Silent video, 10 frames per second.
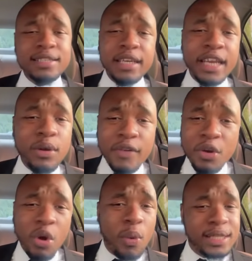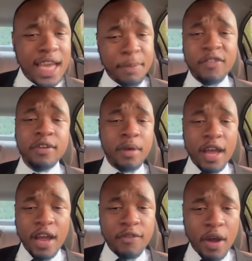Listen, you don't even know what type
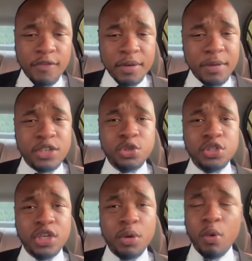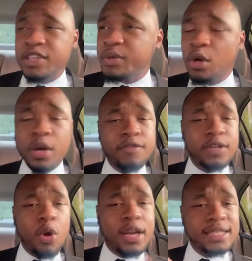of administration it was. We don't know if
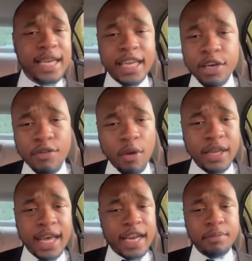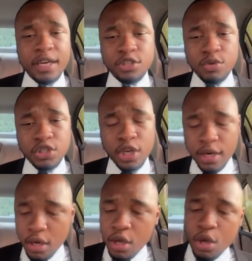to call it a Keith Rowley-led
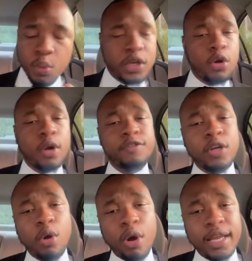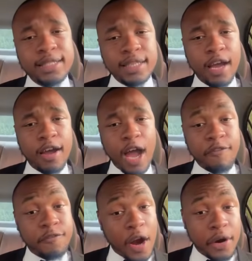administration. We don't know if to call it
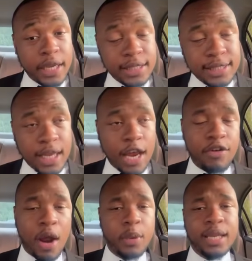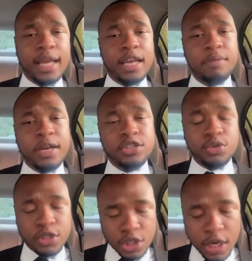a Faris Arawi-led
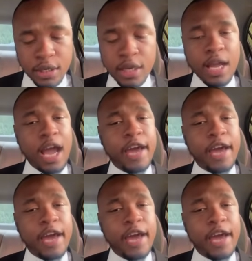administration.